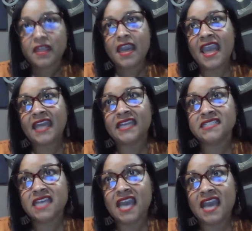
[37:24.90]

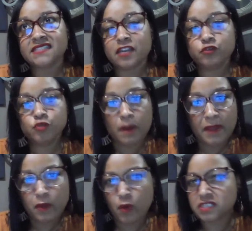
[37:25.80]
And as I grew up, I
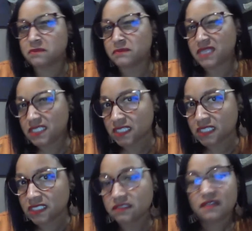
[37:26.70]
worked in
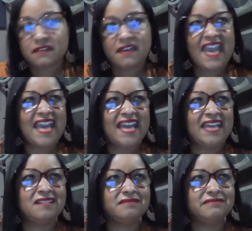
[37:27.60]
media,
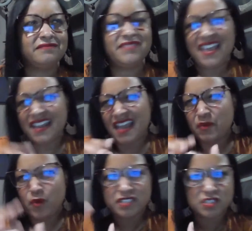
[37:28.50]
and then I
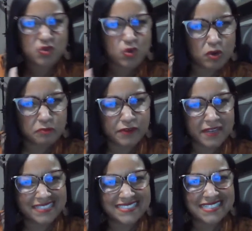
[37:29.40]
worked in
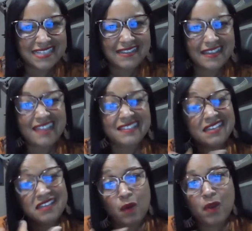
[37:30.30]
corporate, and then
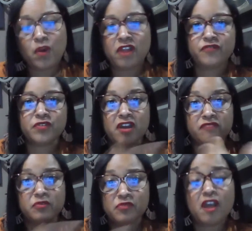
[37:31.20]
now I work for a
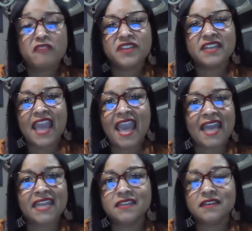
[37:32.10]
not-for-profit.
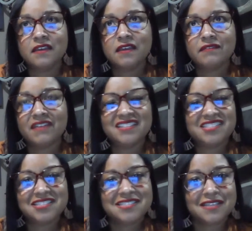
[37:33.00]
And it
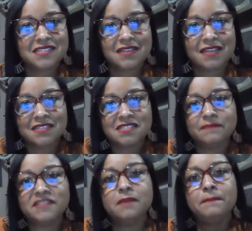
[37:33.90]
just doesn't, it's
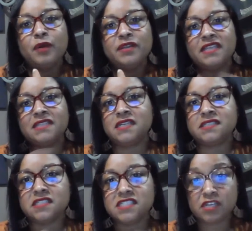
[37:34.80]
something about it that
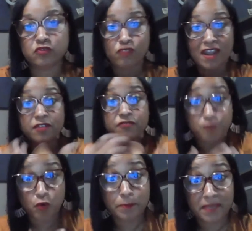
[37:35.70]
doesn't sit right
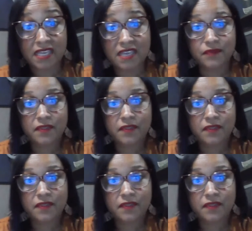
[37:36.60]
for me.